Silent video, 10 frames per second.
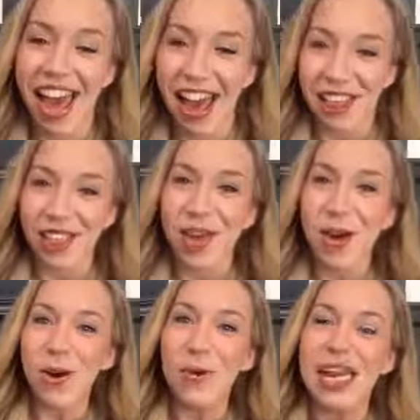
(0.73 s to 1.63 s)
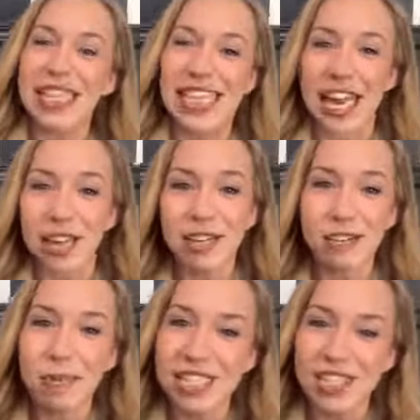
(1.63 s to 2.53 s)
Hello, it is Erica
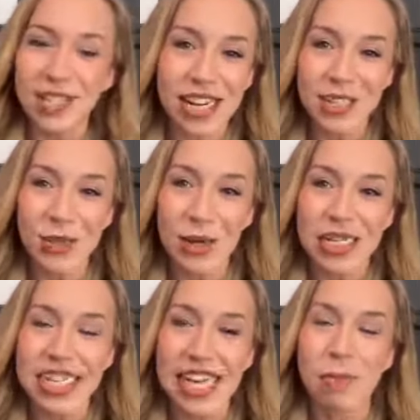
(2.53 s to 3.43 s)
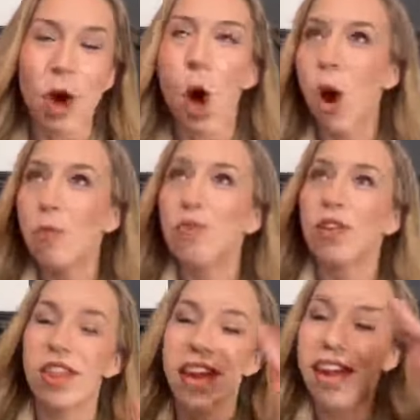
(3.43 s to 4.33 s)
from the Teacher Next Door team.
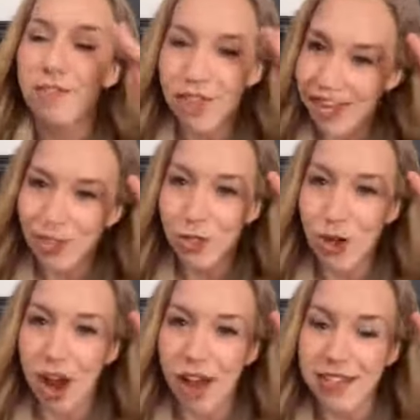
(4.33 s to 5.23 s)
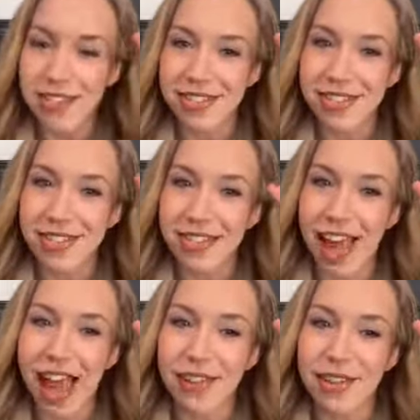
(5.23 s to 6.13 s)
Hopefully, fingers crossed,
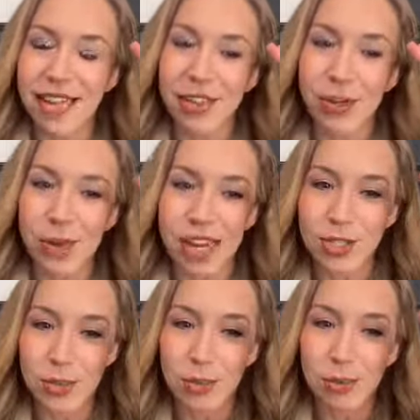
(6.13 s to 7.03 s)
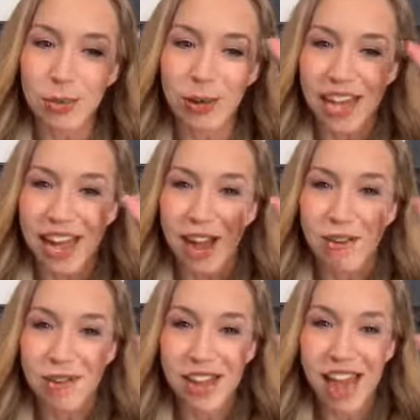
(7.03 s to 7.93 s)
live in the correct group right now.
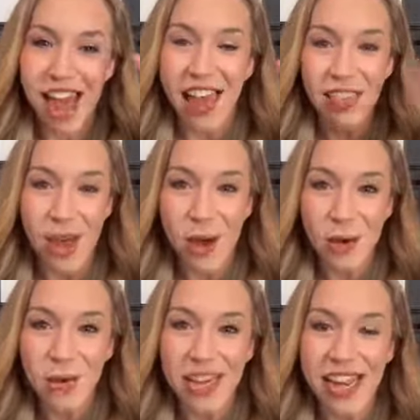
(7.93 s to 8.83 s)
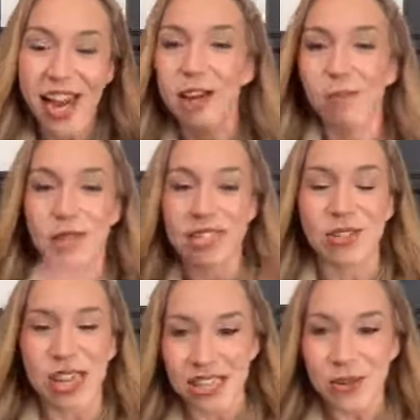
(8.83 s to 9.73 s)
Hello, Erica from the
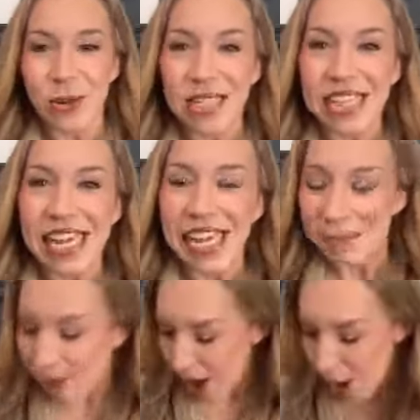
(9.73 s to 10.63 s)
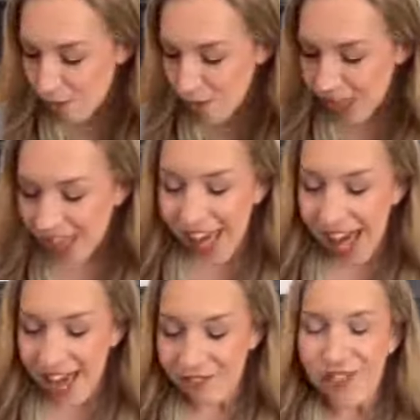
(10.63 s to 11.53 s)
Teacher Next Door team. Hopefully,
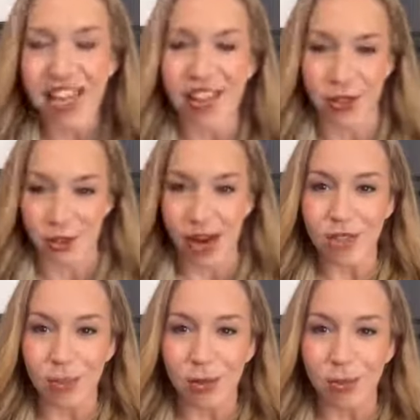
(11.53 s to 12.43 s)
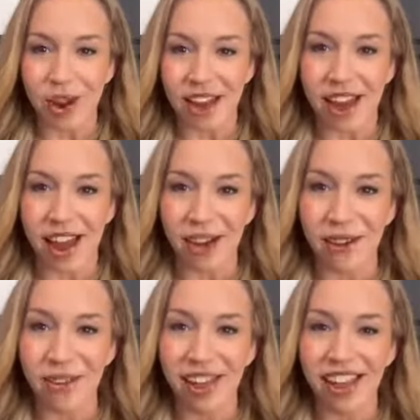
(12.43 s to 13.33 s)
live in the correct group right
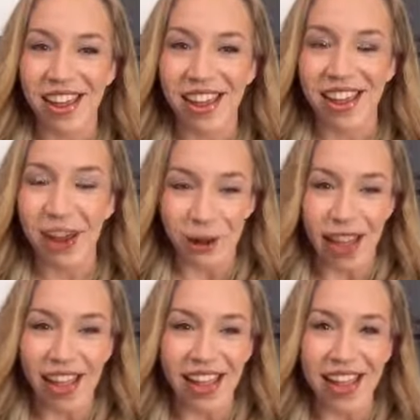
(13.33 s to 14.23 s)
now. Okay,